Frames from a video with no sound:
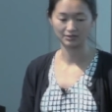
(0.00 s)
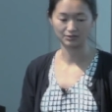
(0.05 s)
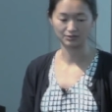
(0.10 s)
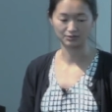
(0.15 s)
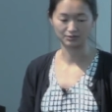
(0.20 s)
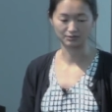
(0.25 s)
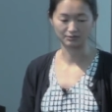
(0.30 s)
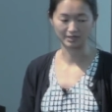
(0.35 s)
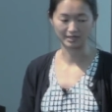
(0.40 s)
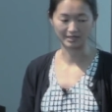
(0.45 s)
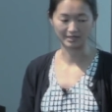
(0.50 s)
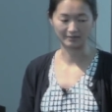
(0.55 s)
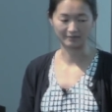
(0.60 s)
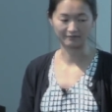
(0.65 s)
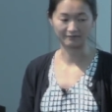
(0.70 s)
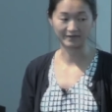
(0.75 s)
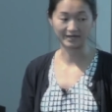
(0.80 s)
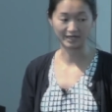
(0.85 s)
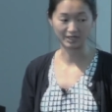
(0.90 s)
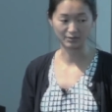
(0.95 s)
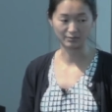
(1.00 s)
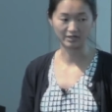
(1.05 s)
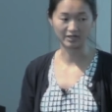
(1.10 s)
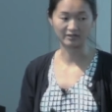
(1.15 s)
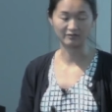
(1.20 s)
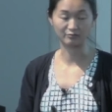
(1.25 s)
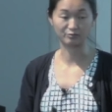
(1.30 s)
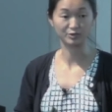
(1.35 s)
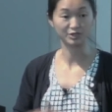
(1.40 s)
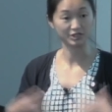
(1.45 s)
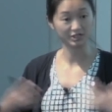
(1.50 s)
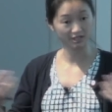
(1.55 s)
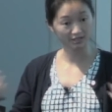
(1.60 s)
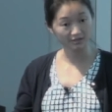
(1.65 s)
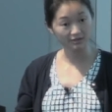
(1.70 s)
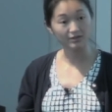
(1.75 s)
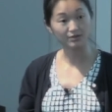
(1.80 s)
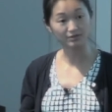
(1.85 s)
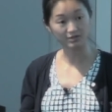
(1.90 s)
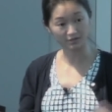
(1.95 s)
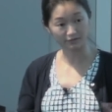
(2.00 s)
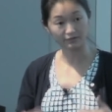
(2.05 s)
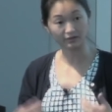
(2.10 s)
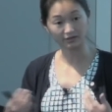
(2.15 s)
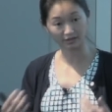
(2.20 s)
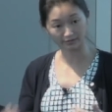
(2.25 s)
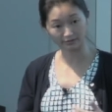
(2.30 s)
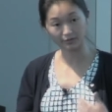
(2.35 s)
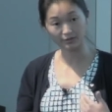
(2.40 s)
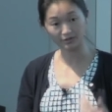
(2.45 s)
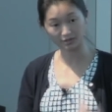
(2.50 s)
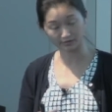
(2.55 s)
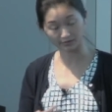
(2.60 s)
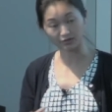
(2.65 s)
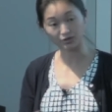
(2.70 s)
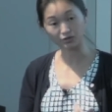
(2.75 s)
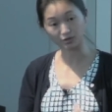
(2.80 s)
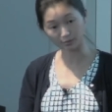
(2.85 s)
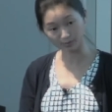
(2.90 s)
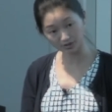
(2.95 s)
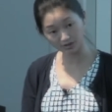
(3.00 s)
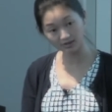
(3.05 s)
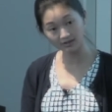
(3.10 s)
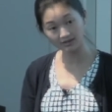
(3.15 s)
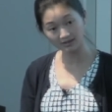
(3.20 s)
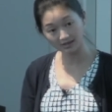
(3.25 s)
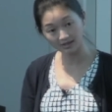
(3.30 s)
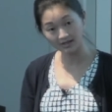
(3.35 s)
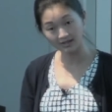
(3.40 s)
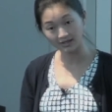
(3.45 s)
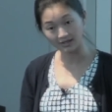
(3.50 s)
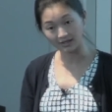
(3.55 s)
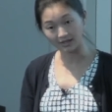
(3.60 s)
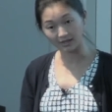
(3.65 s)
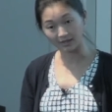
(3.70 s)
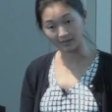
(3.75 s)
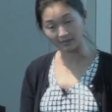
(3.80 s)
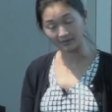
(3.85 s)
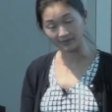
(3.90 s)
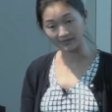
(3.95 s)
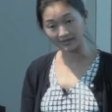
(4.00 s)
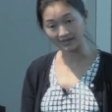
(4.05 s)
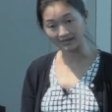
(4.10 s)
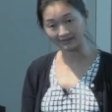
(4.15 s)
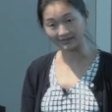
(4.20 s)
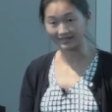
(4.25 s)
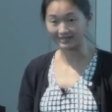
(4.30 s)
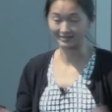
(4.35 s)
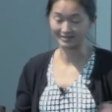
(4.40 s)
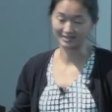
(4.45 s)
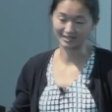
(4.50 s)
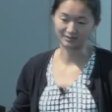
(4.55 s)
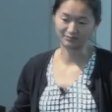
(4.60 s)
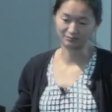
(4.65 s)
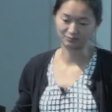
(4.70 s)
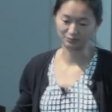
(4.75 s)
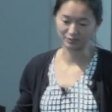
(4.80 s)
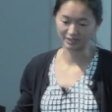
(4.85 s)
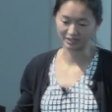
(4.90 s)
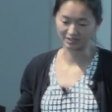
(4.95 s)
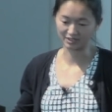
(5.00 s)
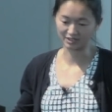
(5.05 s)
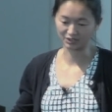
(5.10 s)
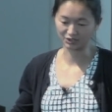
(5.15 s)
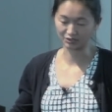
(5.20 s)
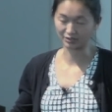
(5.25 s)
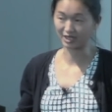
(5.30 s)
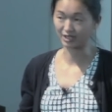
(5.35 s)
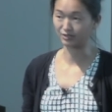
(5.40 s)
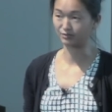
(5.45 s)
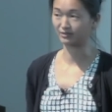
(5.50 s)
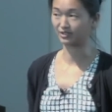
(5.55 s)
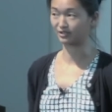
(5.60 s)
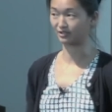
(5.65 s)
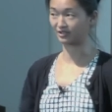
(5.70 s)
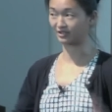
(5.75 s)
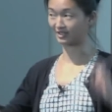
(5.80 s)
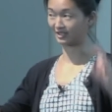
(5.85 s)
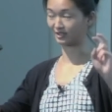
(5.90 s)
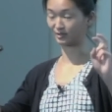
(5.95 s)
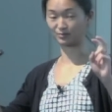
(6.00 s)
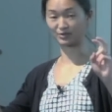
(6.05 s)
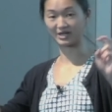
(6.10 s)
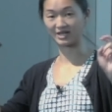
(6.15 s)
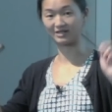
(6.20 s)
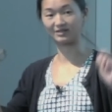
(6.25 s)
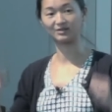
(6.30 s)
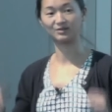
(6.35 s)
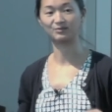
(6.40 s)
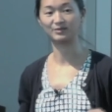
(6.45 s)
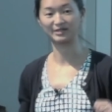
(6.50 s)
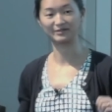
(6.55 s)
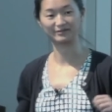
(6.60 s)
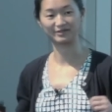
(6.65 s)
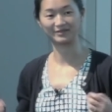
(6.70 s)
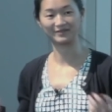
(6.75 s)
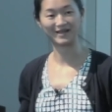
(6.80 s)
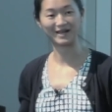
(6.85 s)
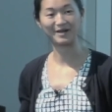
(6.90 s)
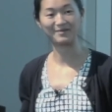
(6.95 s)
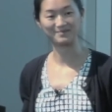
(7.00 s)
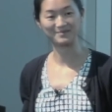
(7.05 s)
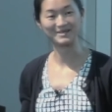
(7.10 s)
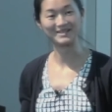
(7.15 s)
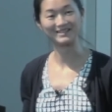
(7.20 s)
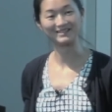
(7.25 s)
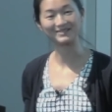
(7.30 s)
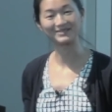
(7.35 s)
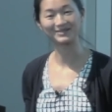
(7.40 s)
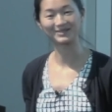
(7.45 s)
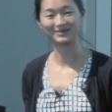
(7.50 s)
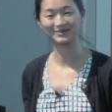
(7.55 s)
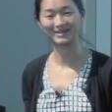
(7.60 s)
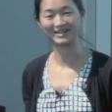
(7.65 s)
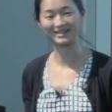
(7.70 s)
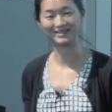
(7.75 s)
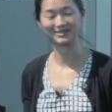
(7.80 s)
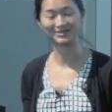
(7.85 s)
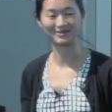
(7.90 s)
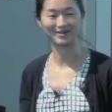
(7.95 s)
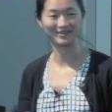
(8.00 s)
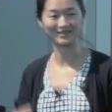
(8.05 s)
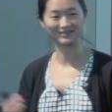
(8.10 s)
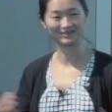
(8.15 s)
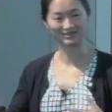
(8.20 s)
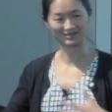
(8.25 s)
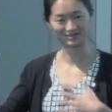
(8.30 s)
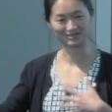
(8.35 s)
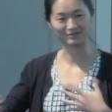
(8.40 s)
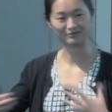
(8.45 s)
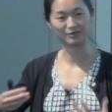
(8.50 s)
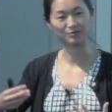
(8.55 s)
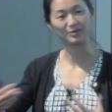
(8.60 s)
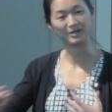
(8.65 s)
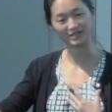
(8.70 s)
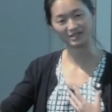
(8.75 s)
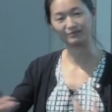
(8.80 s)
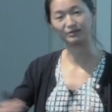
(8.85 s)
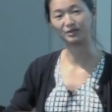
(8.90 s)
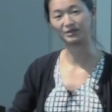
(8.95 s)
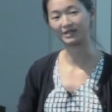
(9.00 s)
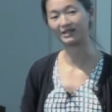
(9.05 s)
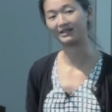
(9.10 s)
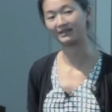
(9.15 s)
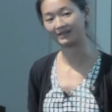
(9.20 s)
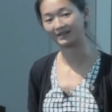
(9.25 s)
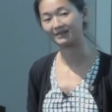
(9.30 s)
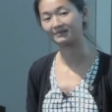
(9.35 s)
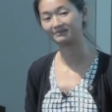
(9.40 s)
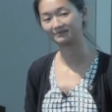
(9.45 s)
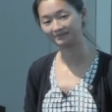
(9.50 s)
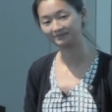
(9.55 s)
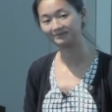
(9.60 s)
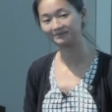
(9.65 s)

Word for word: to um, find a way of bridging those different levels of description. Um, and like I said, we are all trying to understand the brain, whatever that means, right? So I think there's different ways of looking at that.